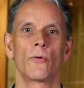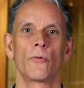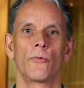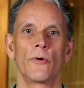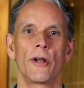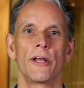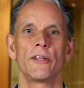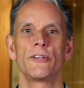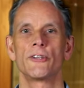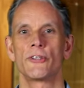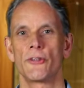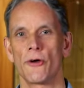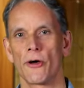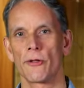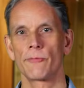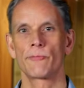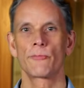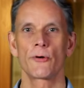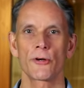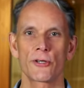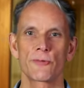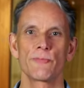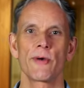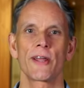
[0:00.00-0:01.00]

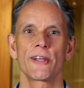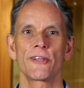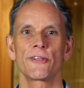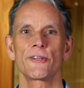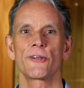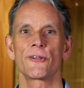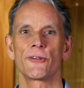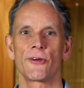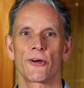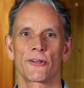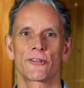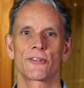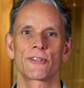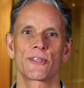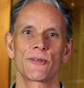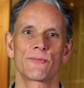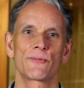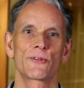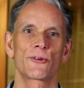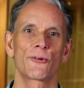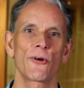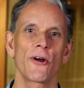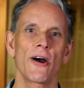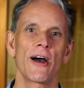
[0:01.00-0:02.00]

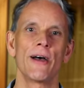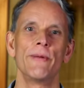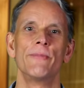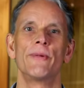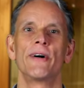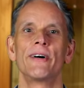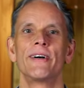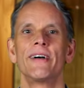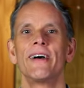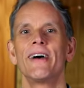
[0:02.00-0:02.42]
reg.pushmanager.subscribe.